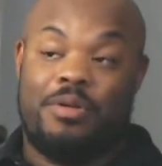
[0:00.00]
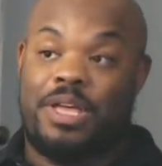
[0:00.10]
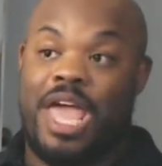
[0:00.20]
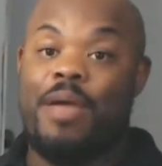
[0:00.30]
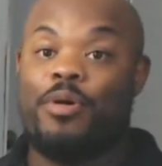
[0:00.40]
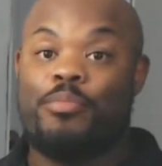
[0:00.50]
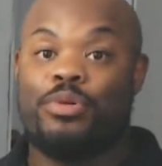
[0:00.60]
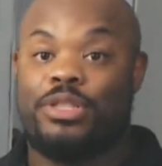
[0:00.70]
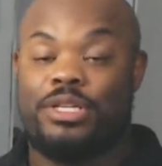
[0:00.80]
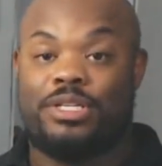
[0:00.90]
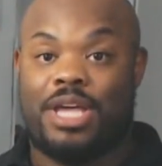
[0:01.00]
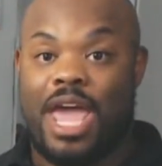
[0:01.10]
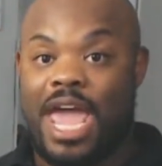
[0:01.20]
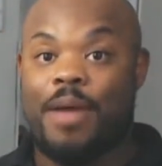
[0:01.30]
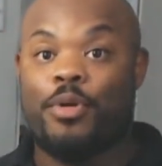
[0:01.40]
came up with this
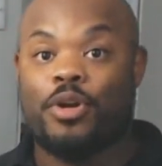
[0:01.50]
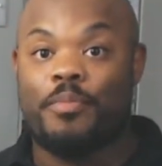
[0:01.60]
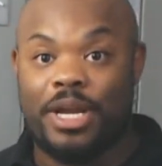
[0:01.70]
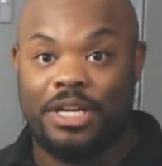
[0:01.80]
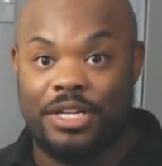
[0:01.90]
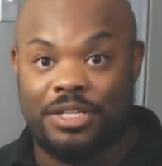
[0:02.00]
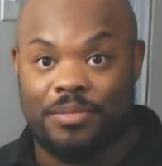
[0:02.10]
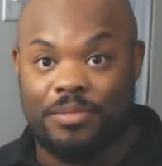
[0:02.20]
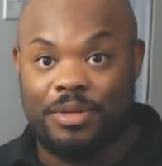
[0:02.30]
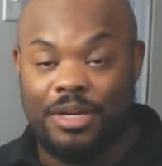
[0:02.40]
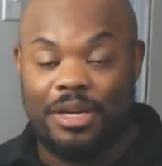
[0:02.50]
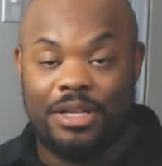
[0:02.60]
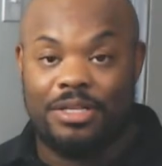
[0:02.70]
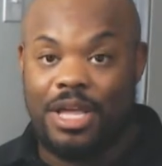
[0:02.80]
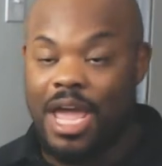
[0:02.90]
hammered mechanism.
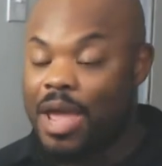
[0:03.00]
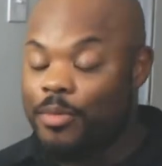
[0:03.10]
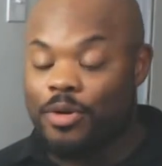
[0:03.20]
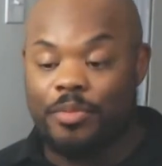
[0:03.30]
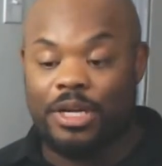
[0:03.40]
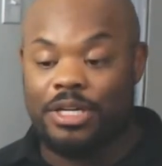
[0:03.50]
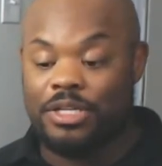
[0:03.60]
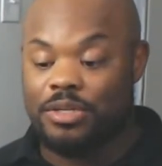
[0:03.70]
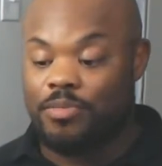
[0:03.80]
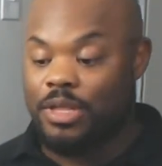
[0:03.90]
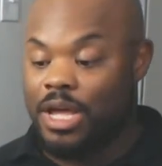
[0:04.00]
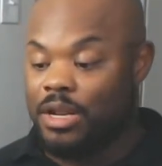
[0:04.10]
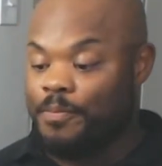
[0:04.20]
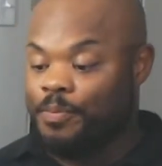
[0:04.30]
This hammered mechanism that